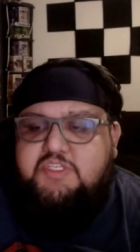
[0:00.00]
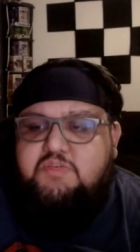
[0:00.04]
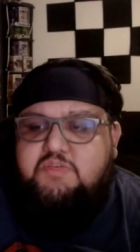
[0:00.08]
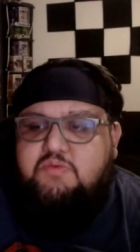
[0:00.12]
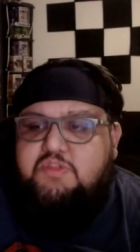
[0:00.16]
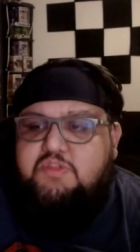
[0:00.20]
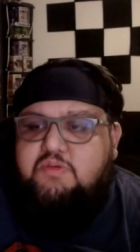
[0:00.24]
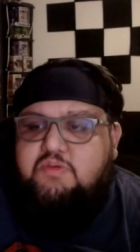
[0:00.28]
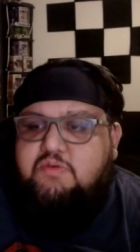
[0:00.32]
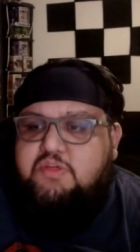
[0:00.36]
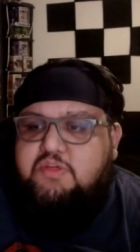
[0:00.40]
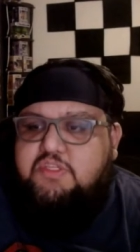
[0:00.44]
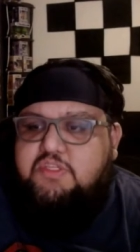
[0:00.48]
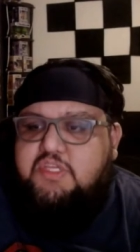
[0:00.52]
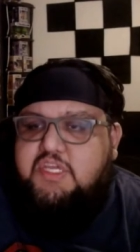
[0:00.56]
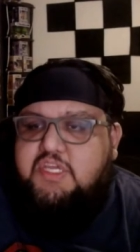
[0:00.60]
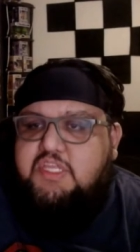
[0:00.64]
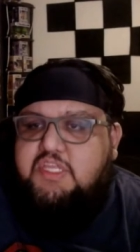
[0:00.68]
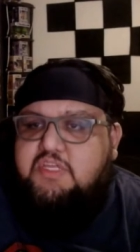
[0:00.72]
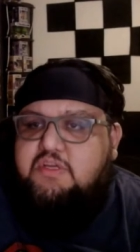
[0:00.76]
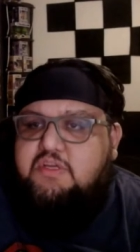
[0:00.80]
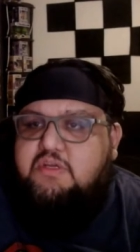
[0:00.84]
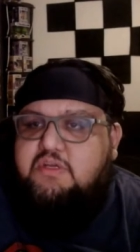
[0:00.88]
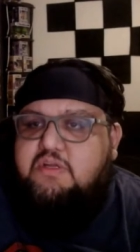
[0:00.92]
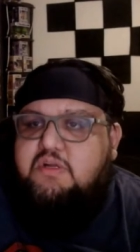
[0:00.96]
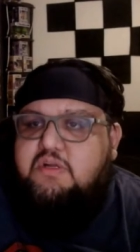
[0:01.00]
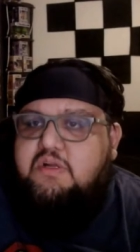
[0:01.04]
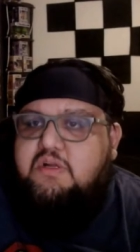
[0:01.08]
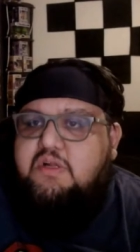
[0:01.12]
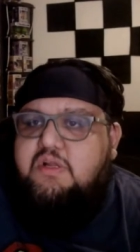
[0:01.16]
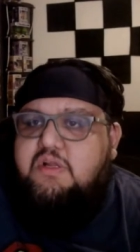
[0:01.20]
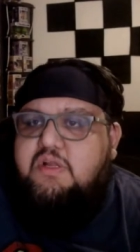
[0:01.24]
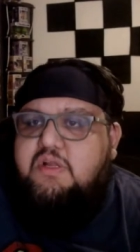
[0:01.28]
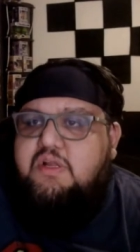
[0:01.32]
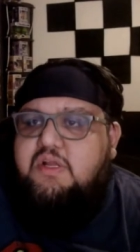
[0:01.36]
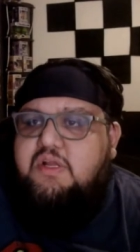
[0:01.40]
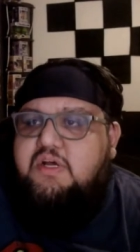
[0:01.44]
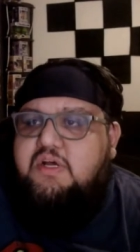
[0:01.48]
when they work together.
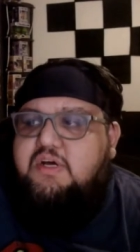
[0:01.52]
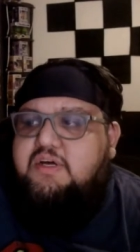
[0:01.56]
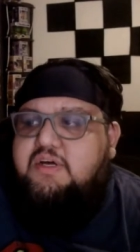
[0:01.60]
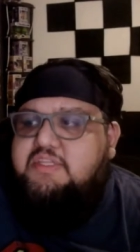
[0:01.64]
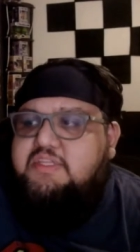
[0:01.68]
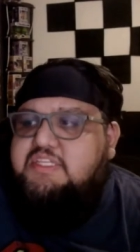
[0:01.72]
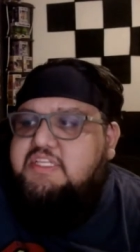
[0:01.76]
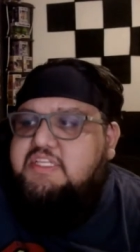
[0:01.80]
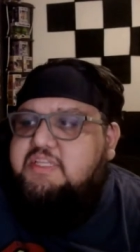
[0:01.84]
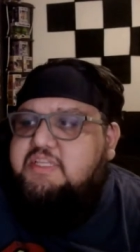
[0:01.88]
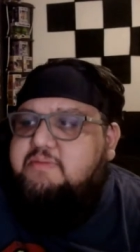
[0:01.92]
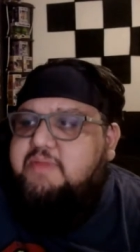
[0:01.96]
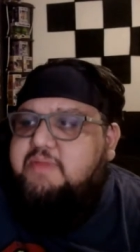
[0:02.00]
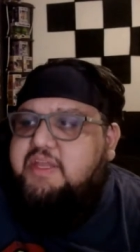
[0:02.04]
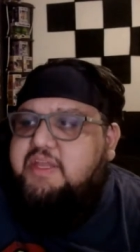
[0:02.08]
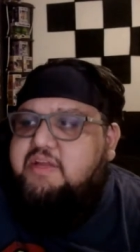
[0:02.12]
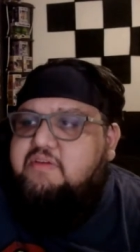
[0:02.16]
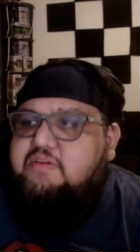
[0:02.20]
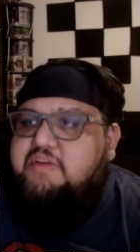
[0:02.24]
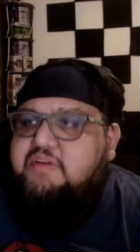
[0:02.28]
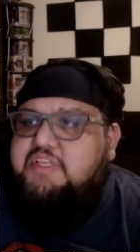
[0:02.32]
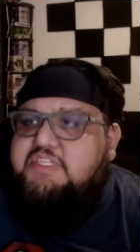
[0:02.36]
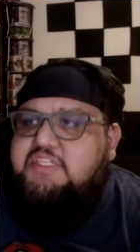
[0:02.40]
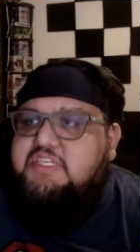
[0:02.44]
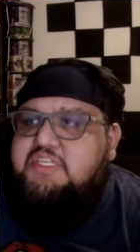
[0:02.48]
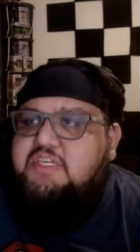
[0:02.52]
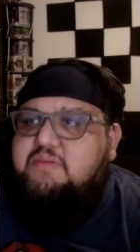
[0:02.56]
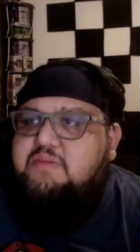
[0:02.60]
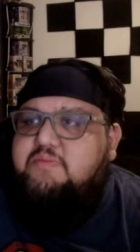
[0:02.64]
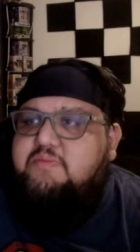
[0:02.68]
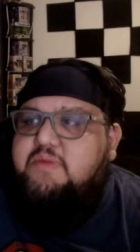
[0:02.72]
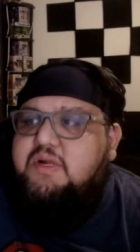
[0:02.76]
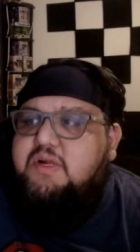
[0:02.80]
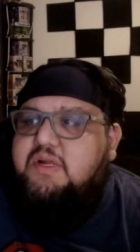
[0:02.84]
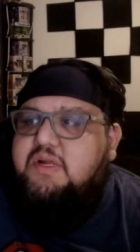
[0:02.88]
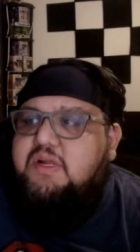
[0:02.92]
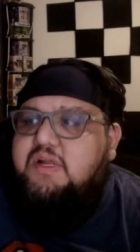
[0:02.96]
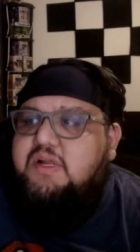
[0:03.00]
I think they make a great
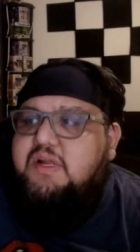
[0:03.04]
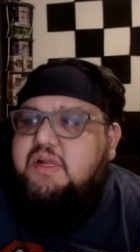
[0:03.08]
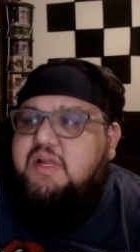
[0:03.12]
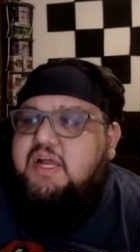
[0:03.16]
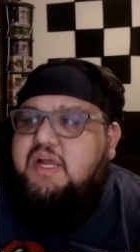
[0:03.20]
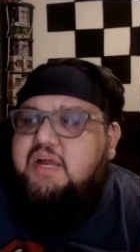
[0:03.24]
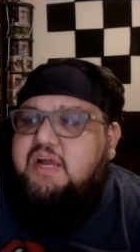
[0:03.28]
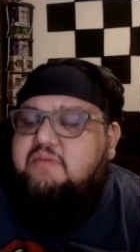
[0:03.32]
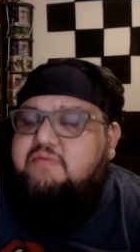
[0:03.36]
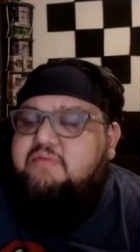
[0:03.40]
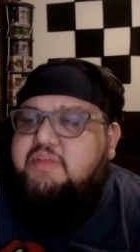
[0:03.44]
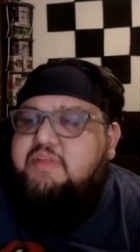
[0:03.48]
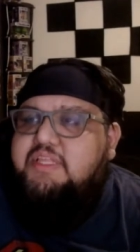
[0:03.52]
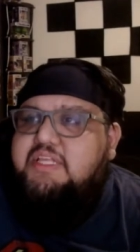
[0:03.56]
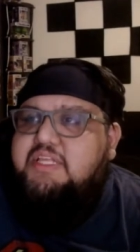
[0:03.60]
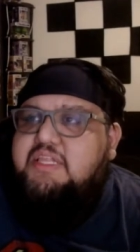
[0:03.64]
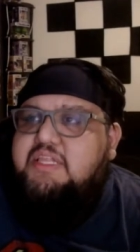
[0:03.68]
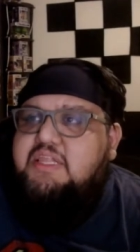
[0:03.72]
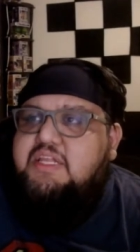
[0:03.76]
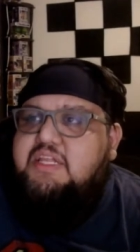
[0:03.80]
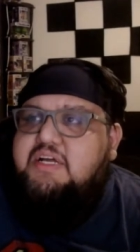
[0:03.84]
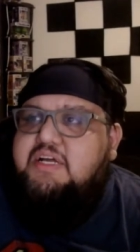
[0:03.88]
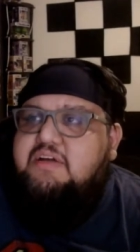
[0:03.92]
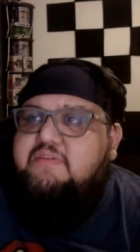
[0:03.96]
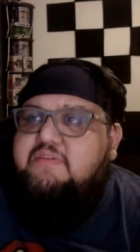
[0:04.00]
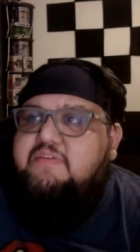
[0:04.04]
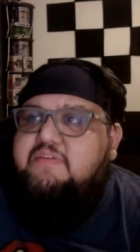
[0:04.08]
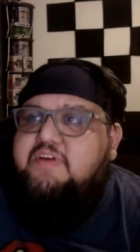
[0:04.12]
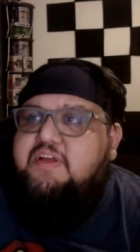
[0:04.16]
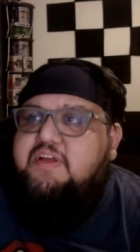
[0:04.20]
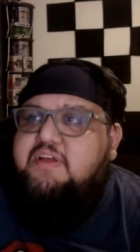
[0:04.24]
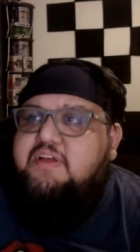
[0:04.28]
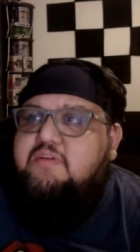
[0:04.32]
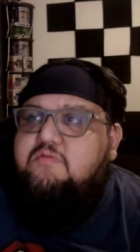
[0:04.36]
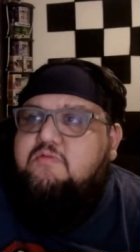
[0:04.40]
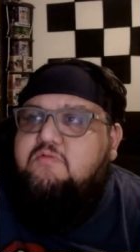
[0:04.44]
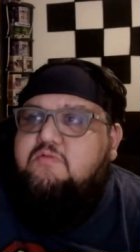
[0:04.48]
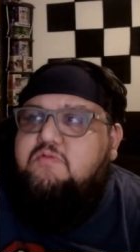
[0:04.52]
team. I really love
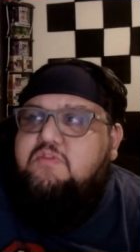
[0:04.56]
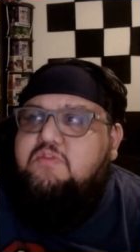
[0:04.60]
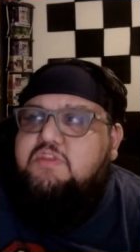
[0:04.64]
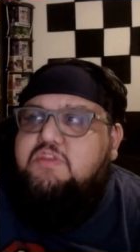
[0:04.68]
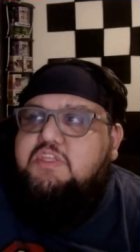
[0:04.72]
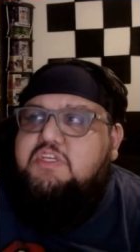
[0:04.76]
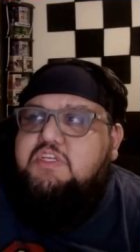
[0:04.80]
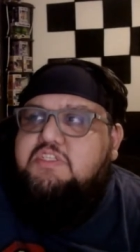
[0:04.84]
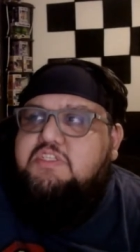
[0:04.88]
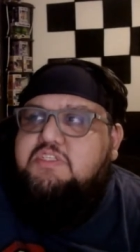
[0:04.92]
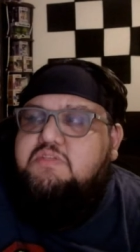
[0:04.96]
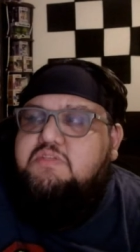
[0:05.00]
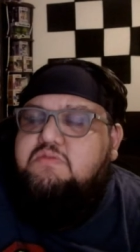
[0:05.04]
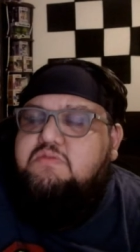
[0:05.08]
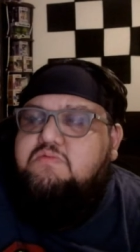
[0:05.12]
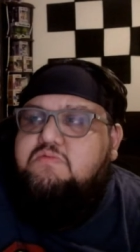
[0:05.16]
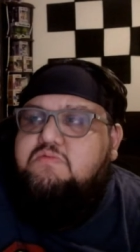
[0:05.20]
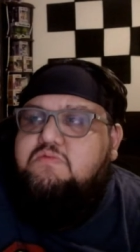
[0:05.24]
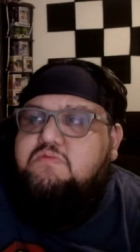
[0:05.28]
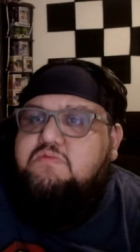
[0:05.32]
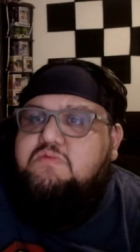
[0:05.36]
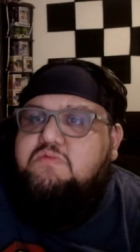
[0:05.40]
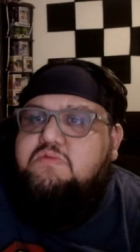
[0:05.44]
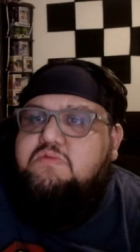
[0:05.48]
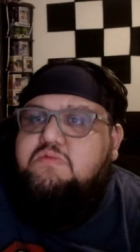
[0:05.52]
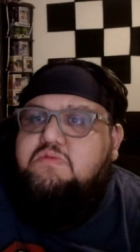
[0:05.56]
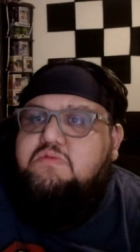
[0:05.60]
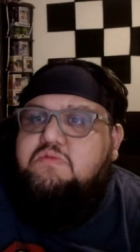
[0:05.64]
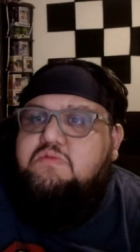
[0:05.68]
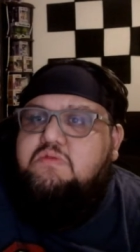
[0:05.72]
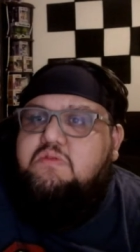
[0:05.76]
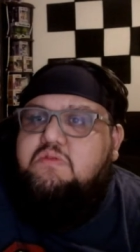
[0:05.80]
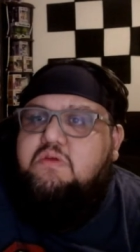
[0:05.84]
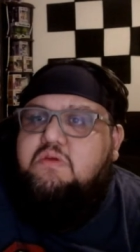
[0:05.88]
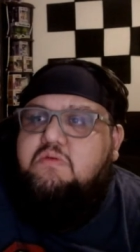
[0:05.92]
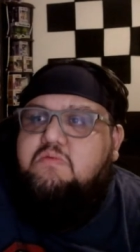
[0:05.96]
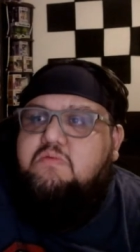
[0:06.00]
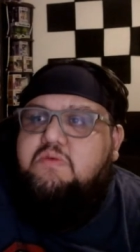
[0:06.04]
Dustin
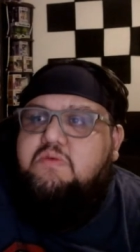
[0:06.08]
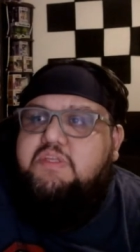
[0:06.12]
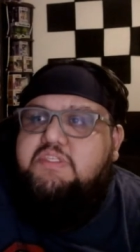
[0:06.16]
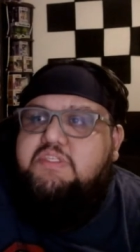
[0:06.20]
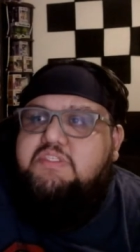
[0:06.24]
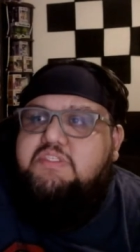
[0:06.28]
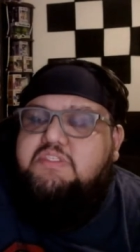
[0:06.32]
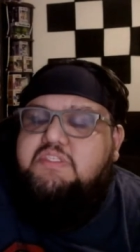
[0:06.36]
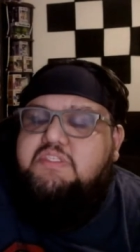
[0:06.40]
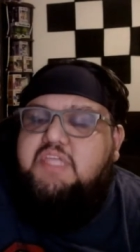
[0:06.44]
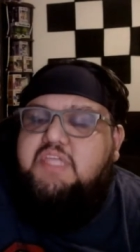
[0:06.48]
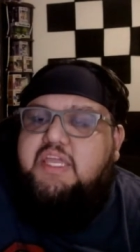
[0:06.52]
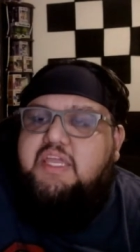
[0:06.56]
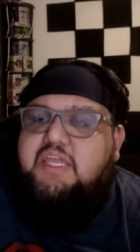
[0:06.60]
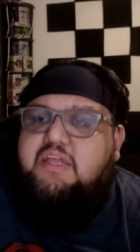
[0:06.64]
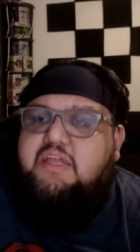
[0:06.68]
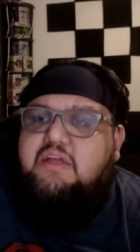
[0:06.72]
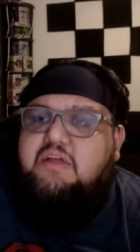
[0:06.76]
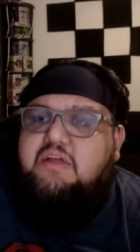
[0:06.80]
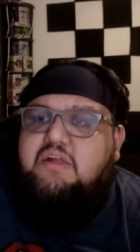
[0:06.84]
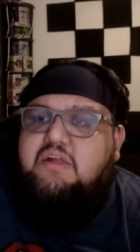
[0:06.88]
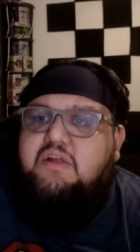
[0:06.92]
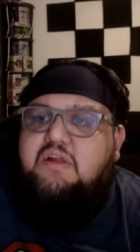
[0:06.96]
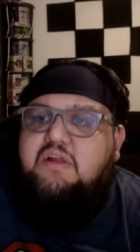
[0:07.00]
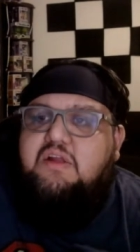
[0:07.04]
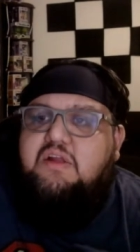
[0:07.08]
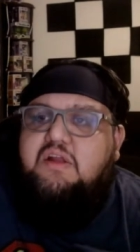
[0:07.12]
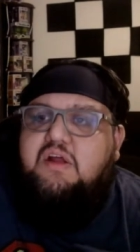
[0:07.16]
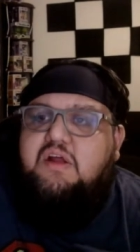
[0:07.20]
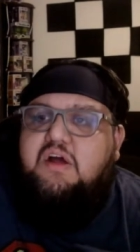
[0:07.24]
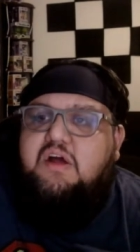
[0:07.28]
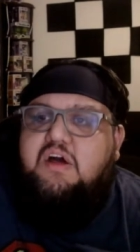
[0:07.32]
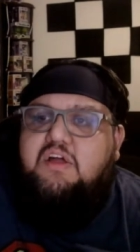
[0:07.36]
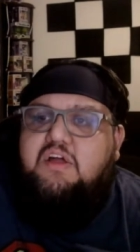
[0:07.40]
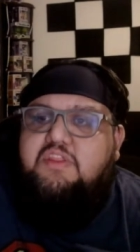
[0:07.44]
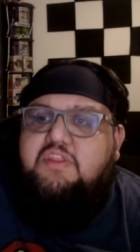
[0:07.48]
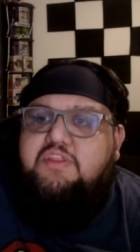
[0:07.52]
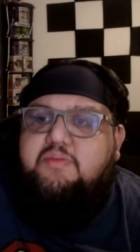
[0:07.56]
Nguyen's take
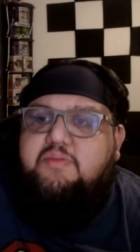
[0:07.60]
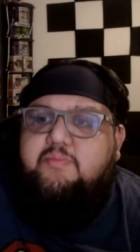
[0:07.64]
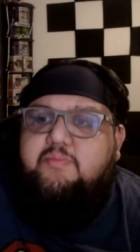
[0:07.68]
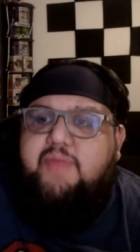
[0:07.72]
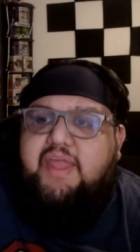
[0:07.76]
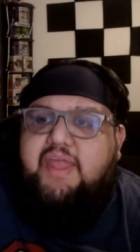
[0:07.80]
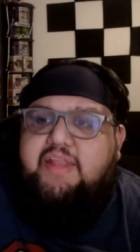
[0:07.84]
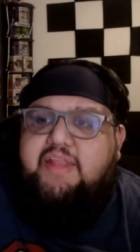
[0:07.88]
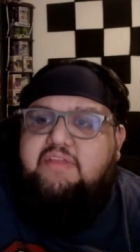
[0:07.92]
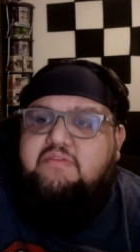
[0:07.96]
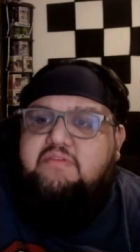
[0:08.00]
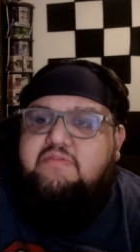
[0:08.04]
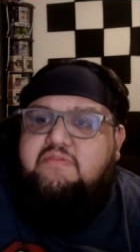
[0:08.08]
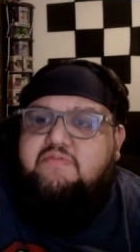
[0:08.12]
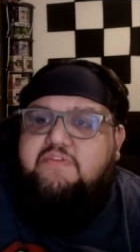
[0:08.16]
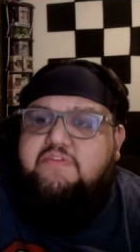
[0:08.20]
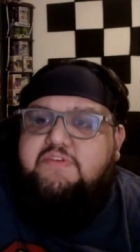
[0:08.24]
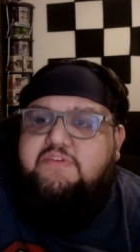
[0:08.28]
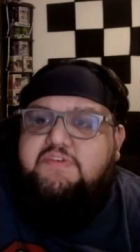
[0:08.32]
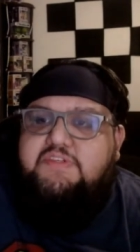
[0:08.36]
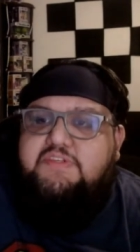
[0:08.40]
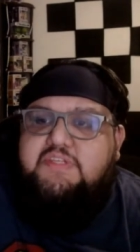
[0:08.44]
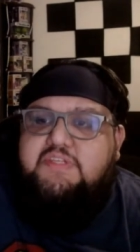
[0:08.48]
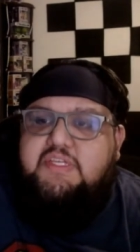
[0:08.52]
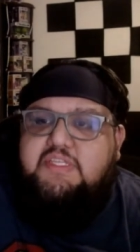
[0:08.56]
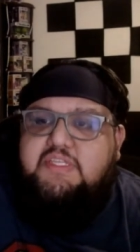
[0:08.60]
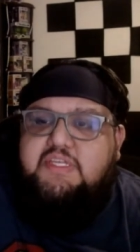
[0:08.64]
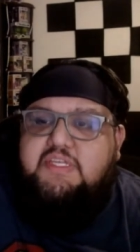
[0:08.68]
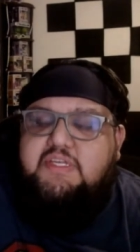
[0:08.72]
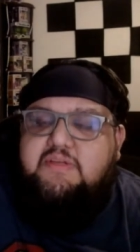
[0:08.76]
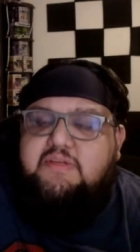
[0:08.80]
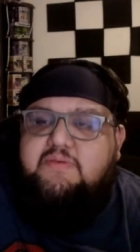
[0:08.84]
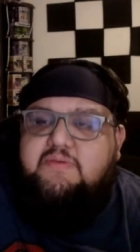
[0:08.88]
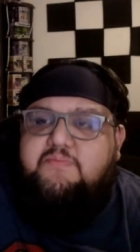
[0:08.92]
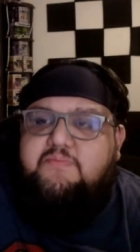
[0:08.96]
on the Bat Universe. I think